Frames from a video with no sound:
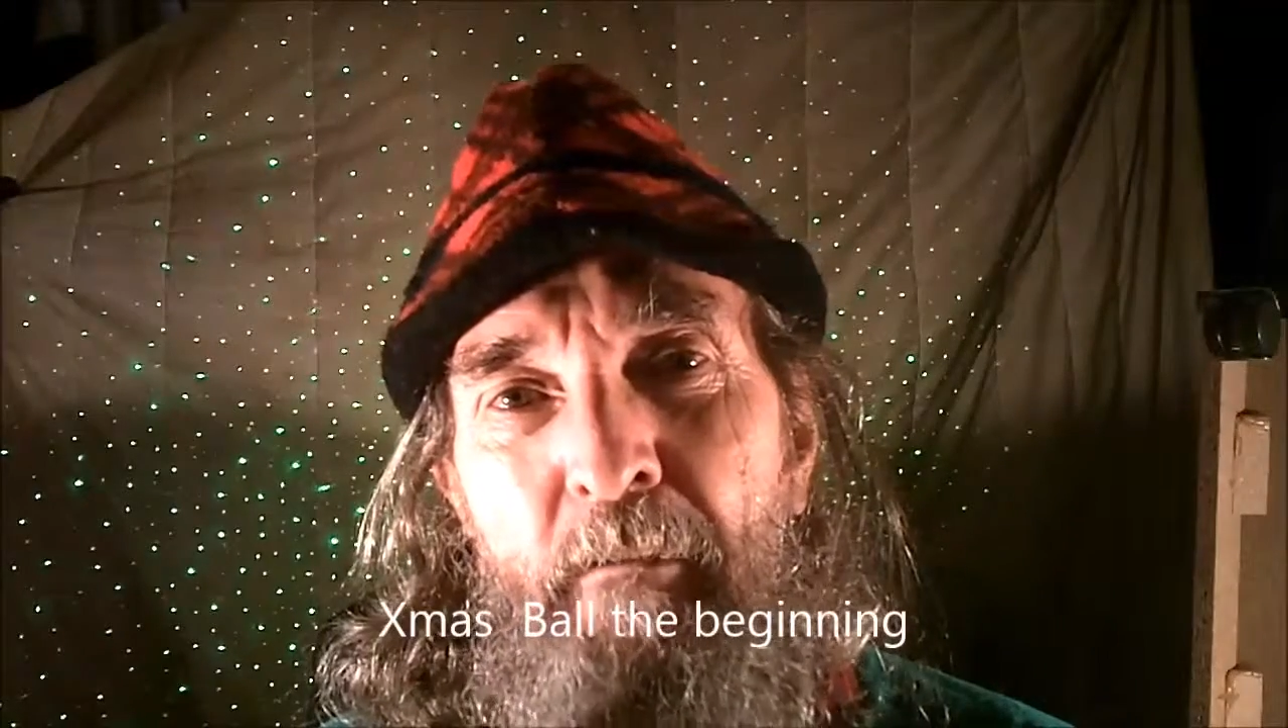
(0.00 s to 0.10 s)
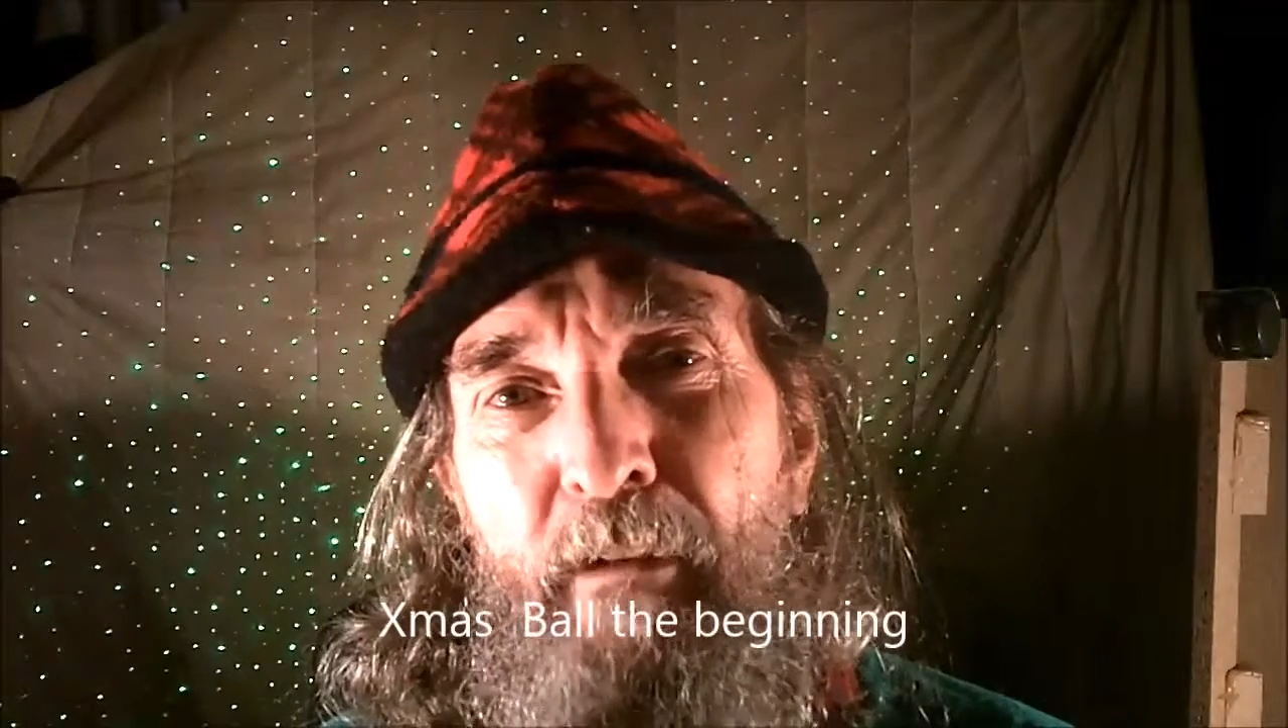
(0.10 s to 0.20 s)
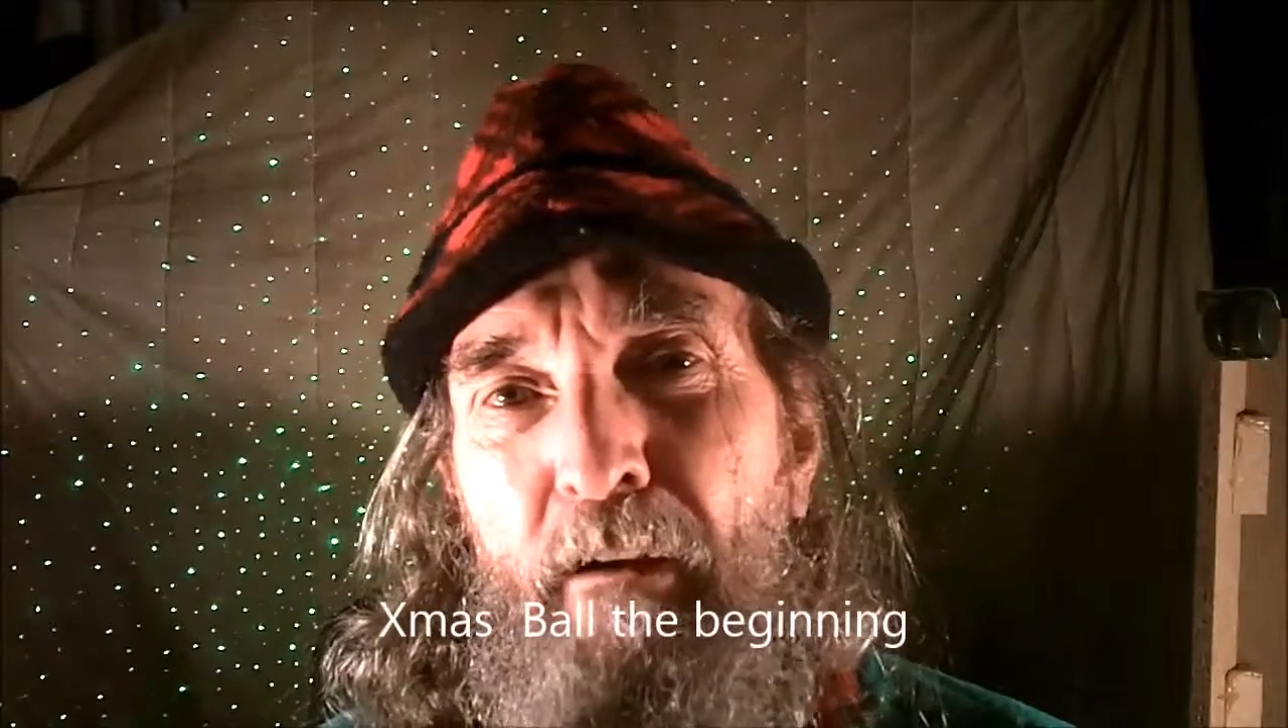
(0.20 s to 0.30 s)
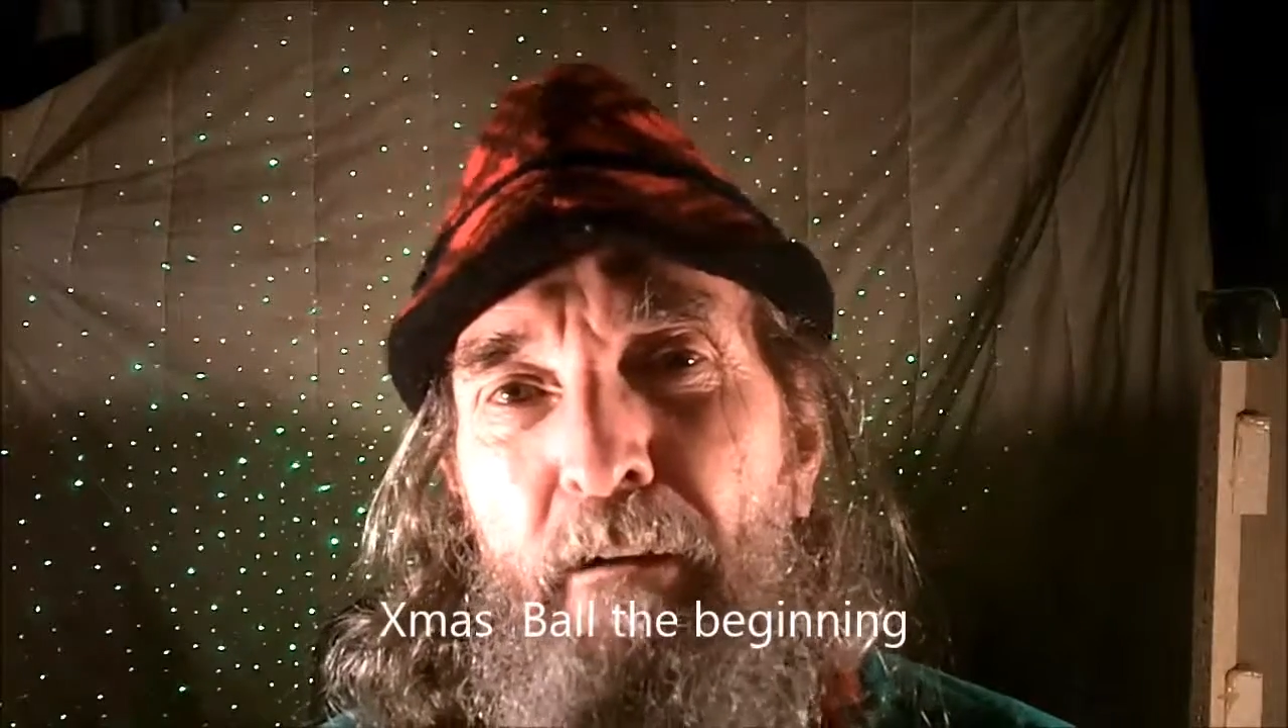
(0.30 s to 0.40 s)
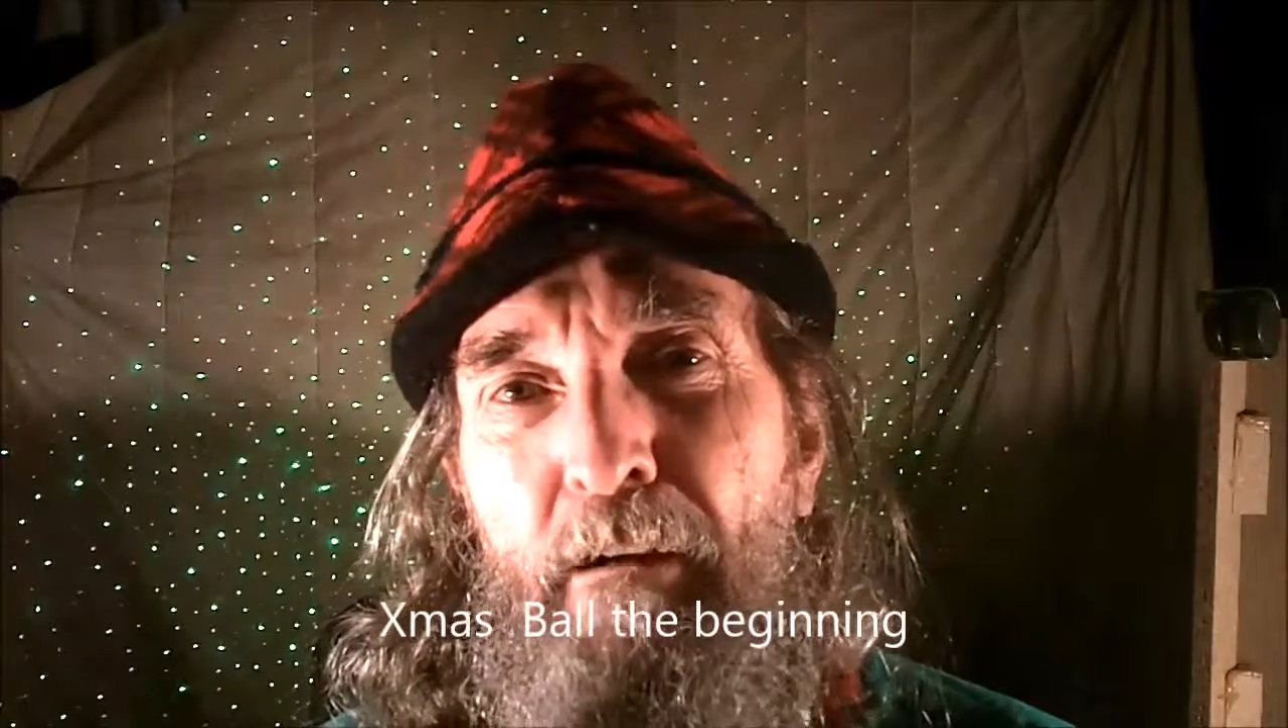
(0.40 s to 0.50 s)
from the
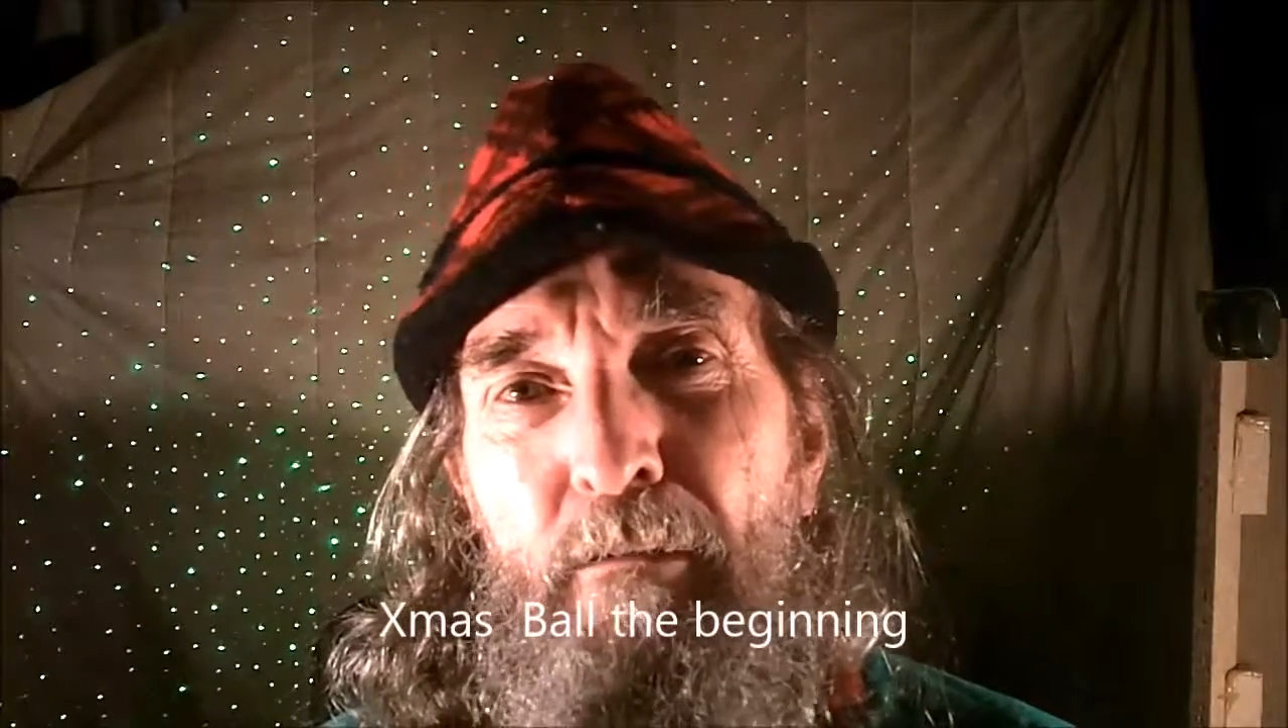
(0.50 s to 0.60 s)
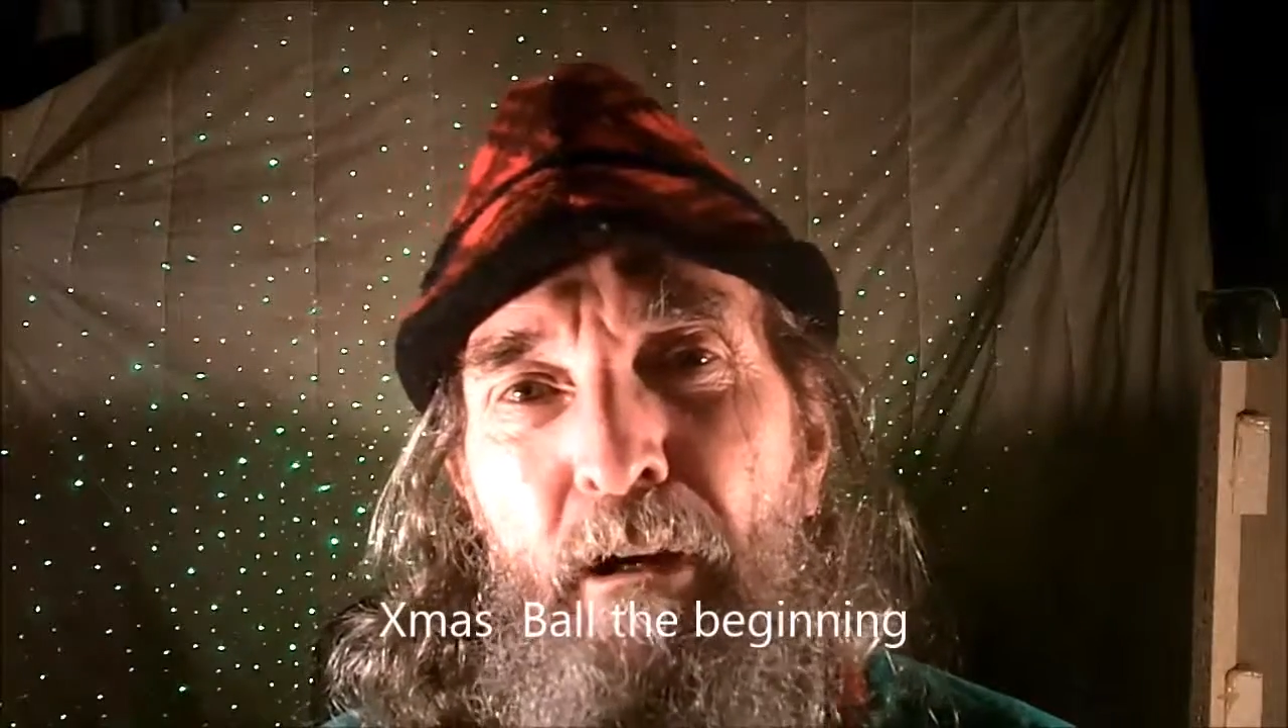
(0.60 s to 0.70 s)
very,